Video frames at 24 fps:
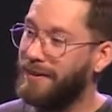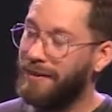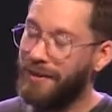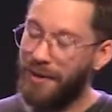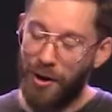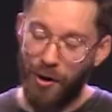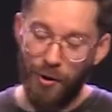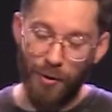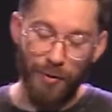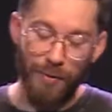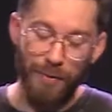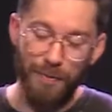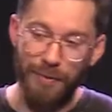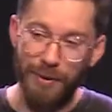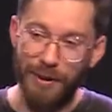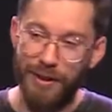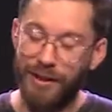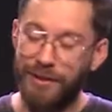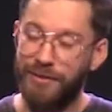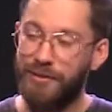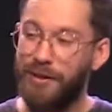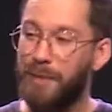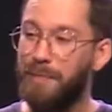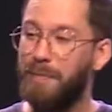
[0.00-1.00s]
No,
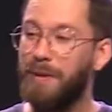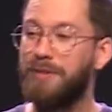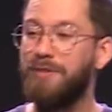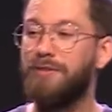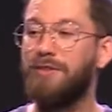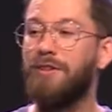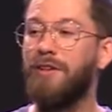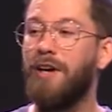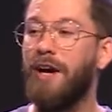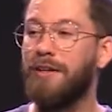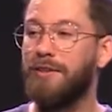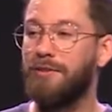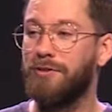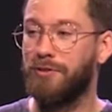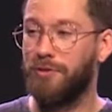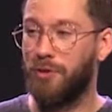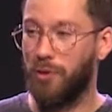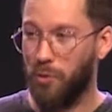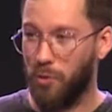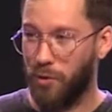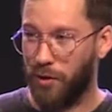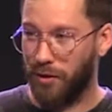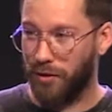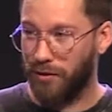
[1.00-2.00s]
because they missed a lot of
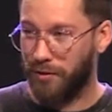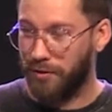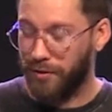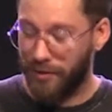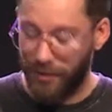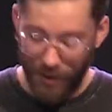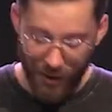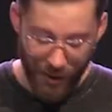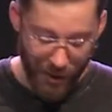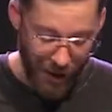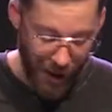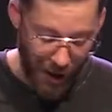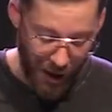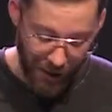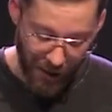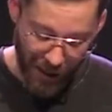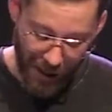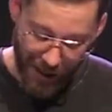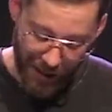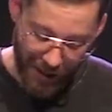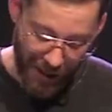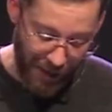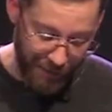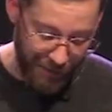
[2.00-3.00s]
school. All
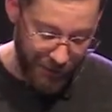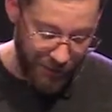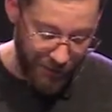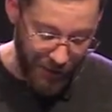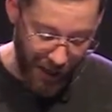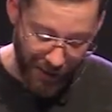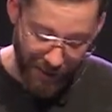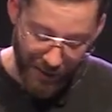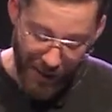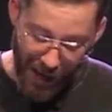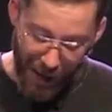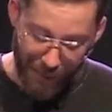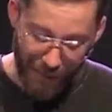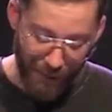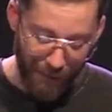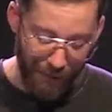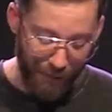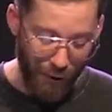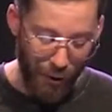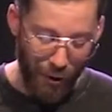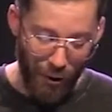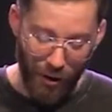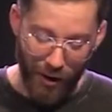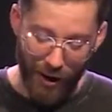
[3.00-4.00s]
right. And I've said that
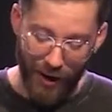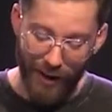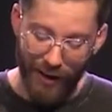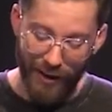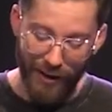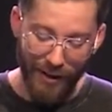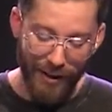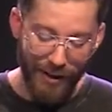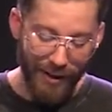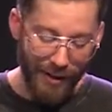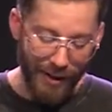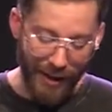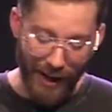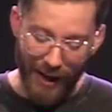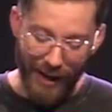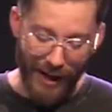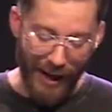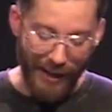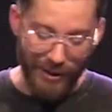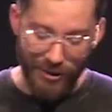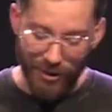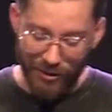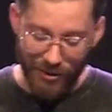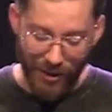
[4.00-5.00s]
before and
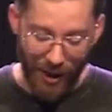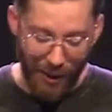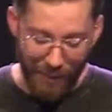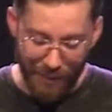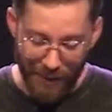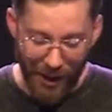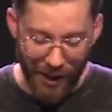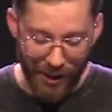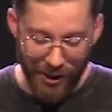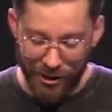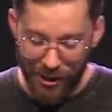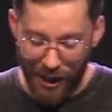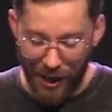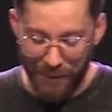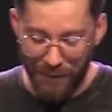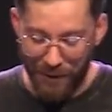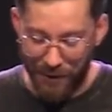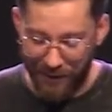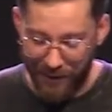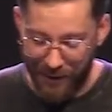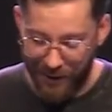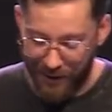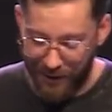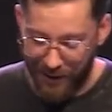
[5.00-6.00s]
I just, I'm not ashamed
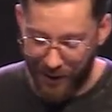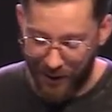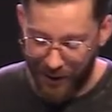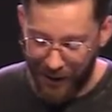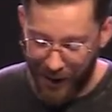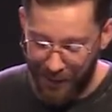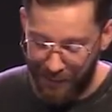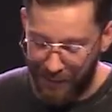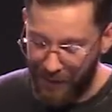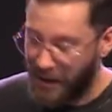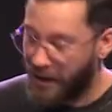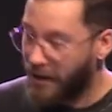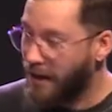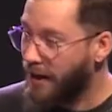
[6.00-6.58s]
of it. All right.